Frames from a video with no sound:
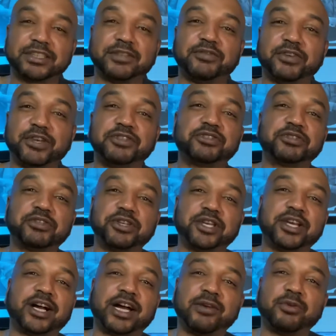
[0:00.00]

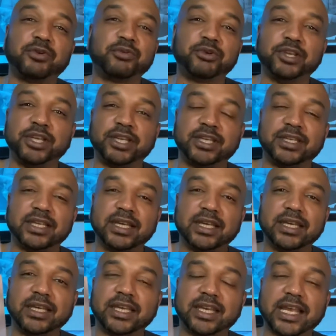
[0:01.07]
Eventually, I will read it
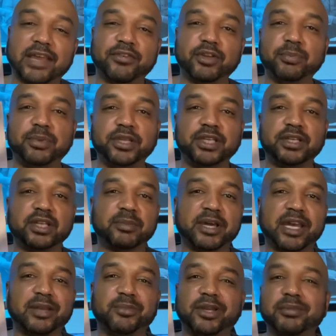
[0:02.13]
and have an opinion
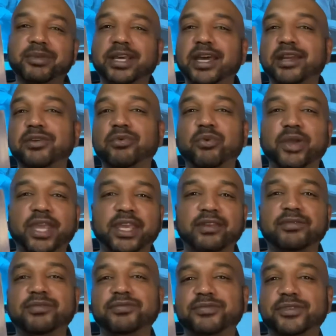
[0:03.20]
about it, but I'm kind of
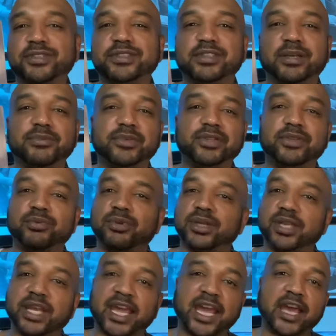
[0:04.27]
waiting for something to
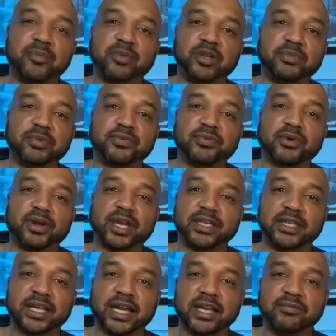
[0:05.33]
really happen before I
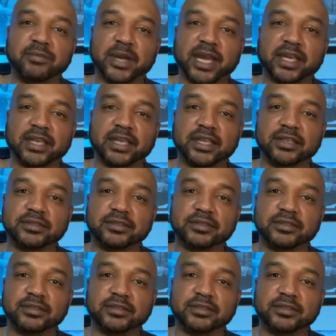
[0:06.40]
dive back in.